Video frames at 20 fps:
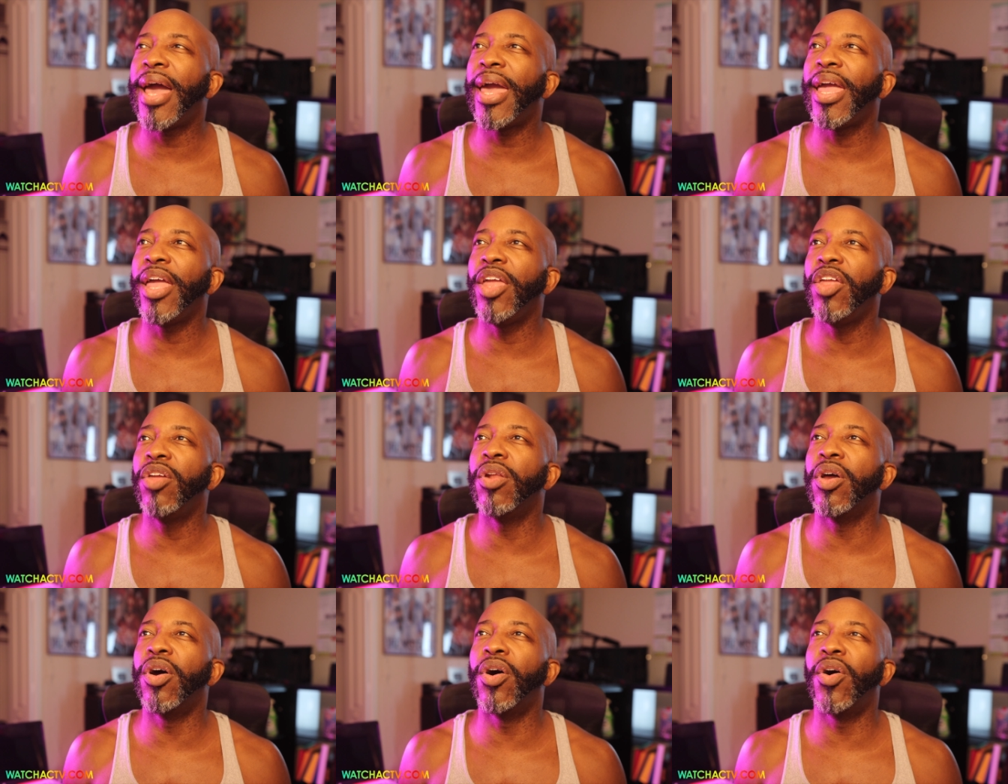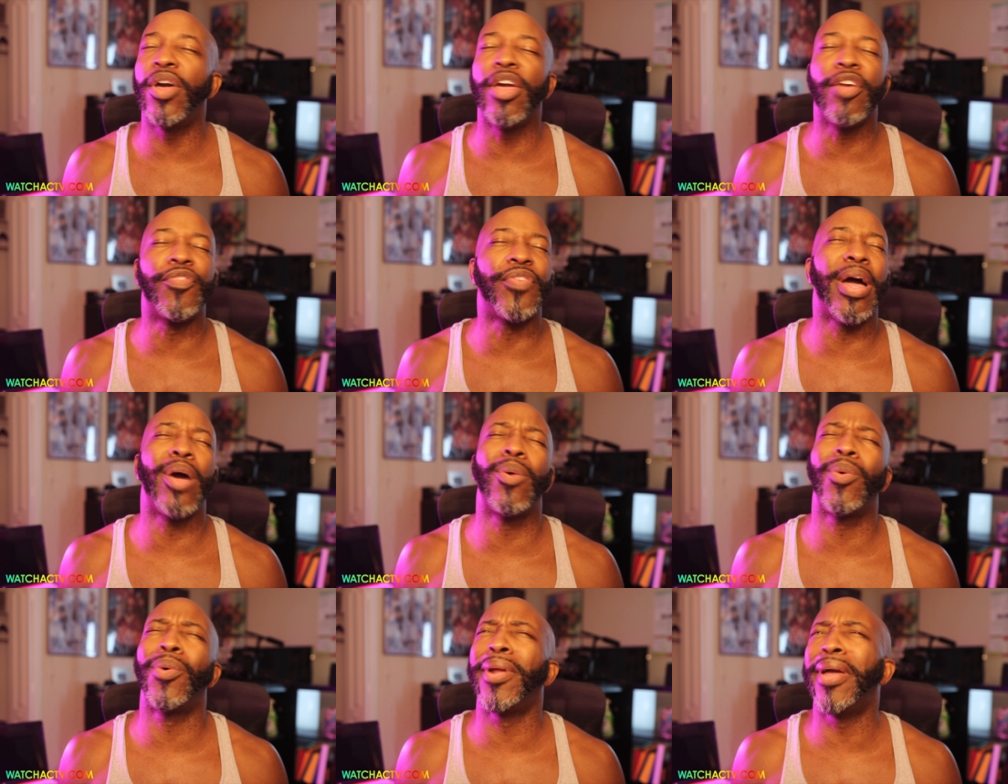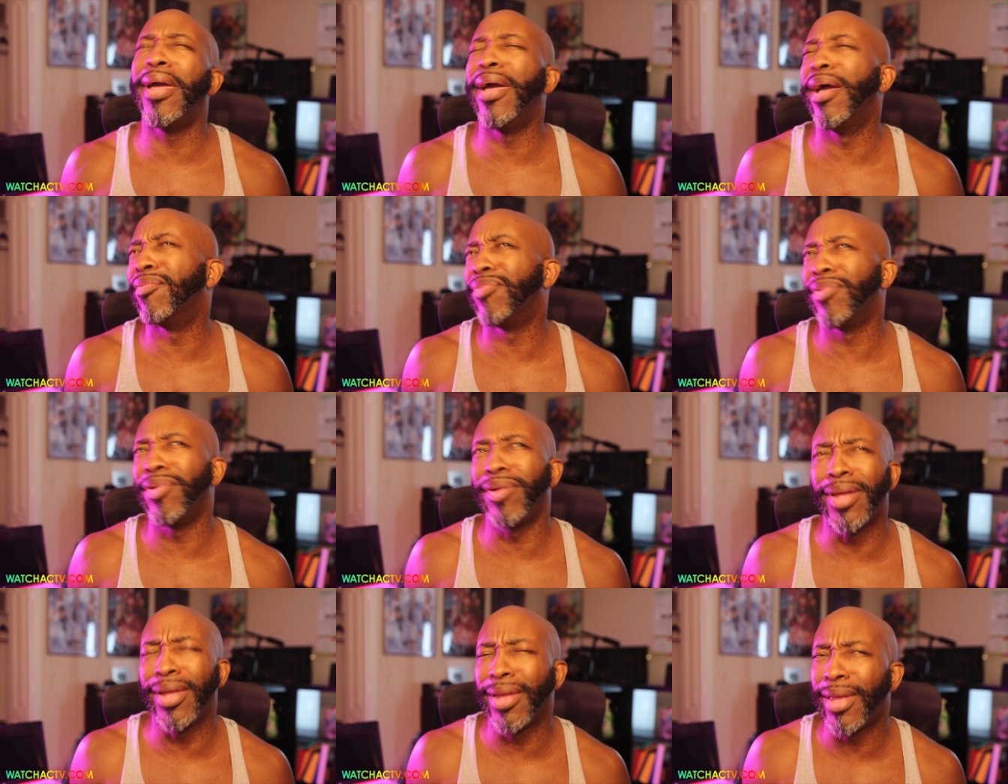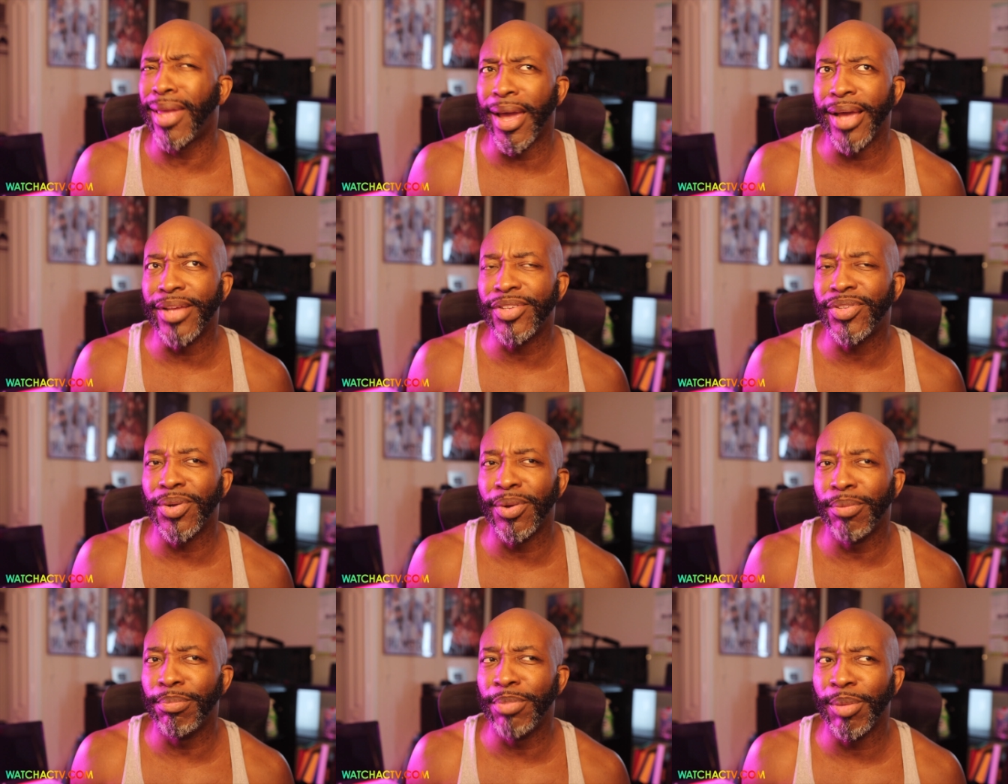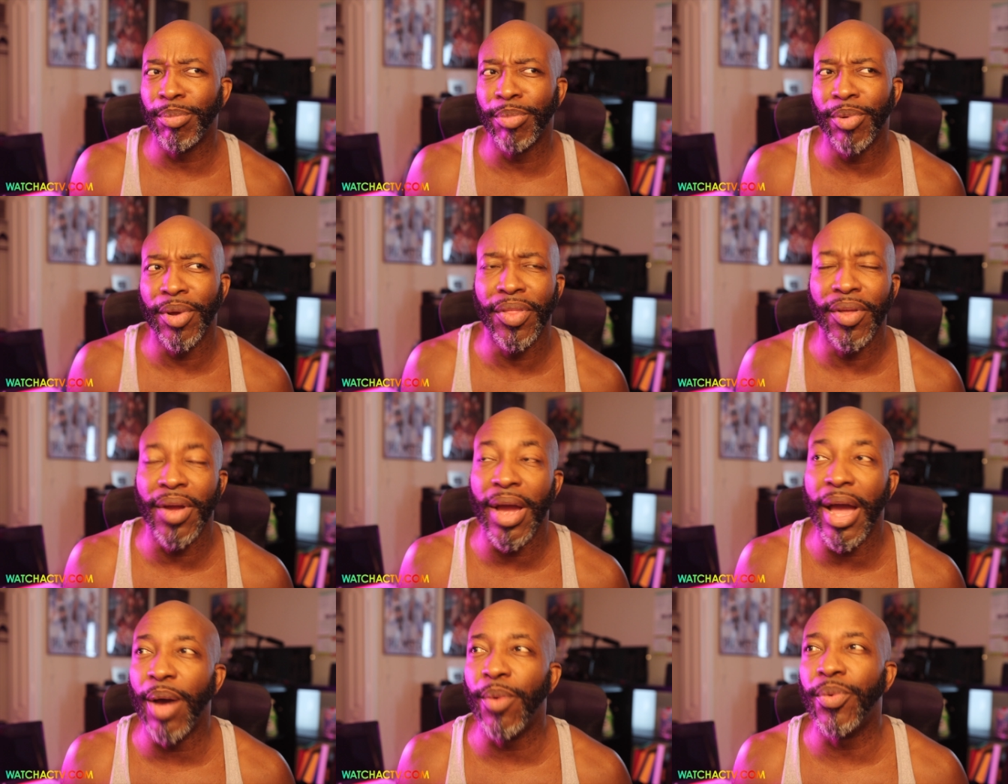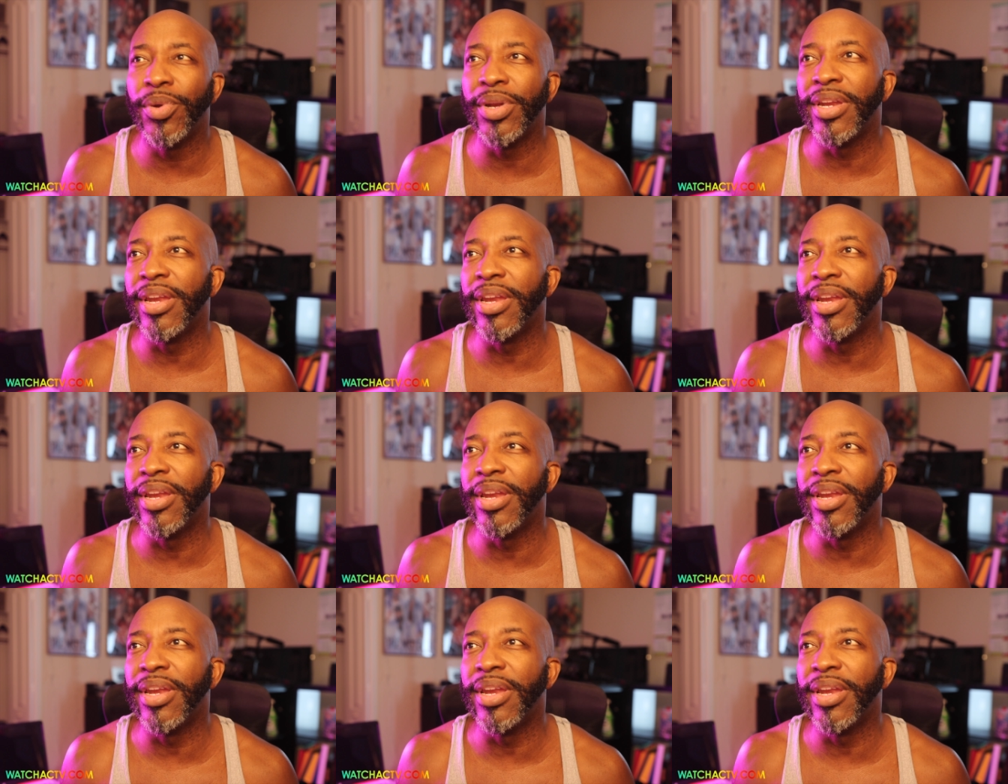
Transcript: You know, if I were to ever get casted on Big Brother, I